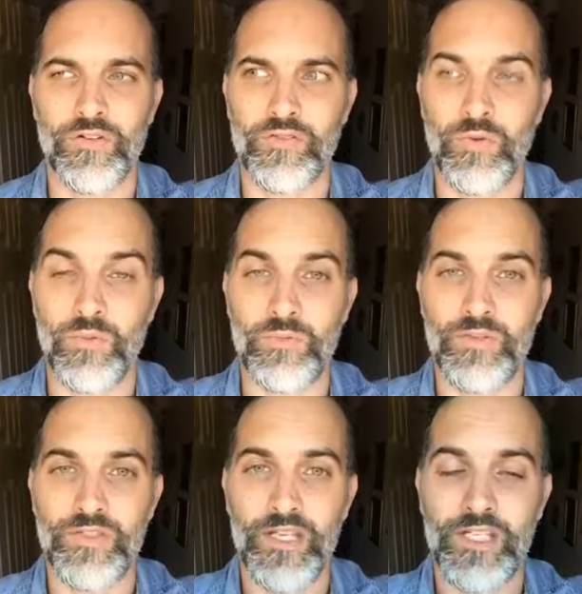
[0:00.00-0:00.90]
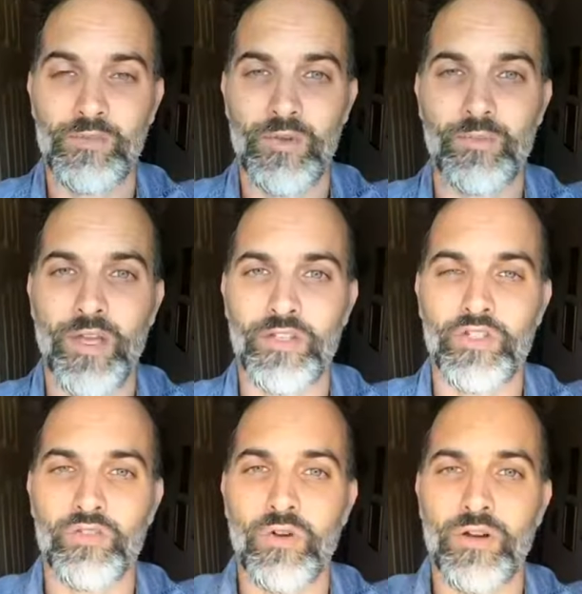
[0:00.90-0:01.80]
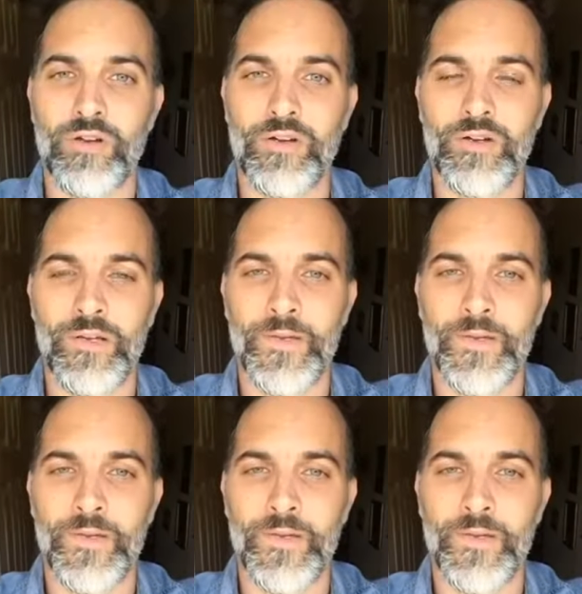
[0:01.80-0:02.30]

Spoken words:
So what we resist, we make stronger.